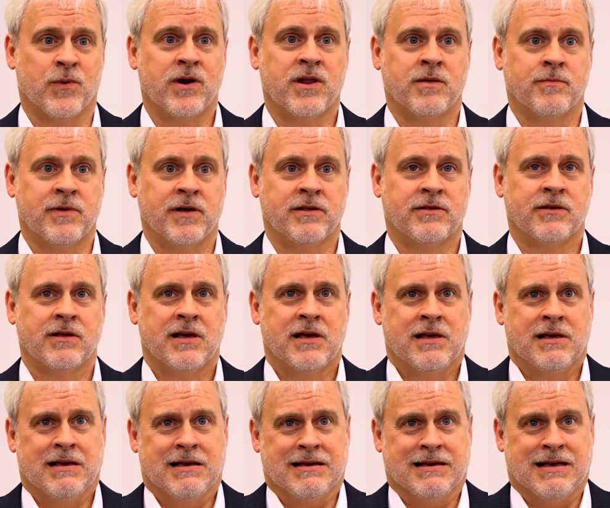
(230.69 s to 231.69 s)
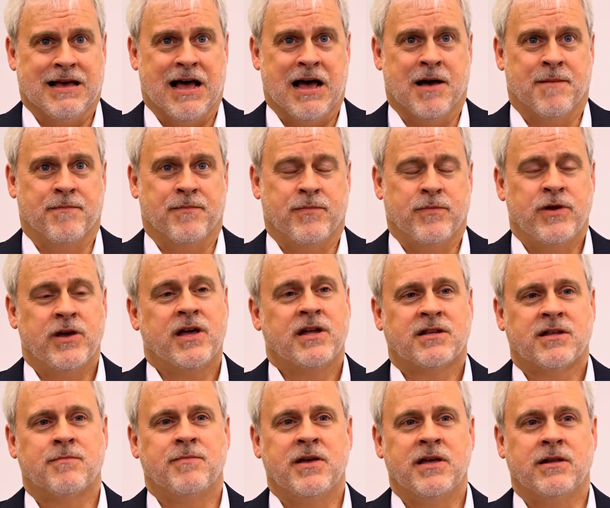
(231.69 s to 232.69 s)
One of them is um, you
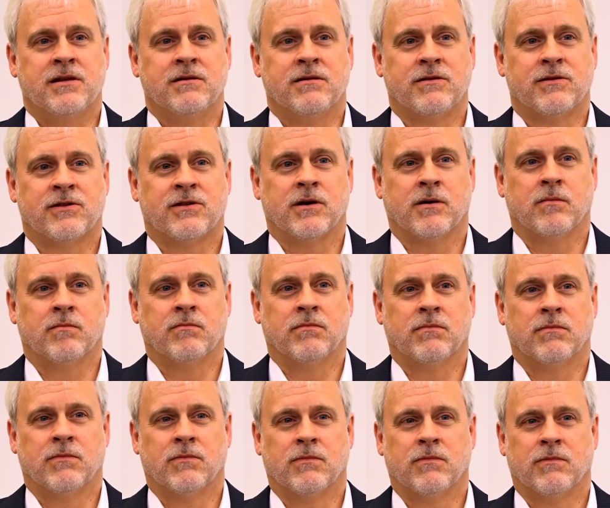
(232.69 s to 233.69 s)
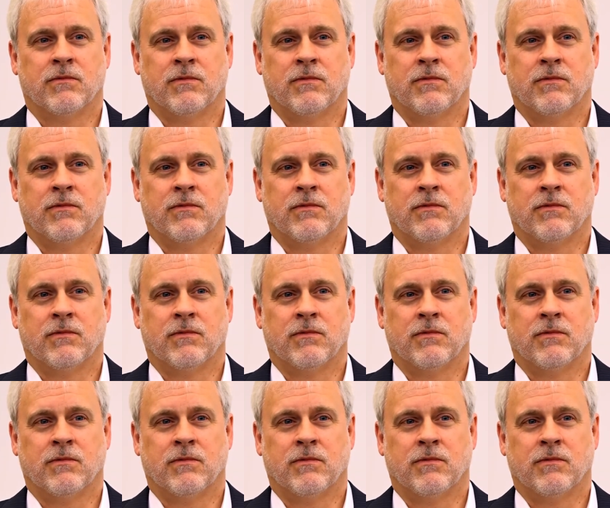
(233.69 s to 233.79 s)
get to meet some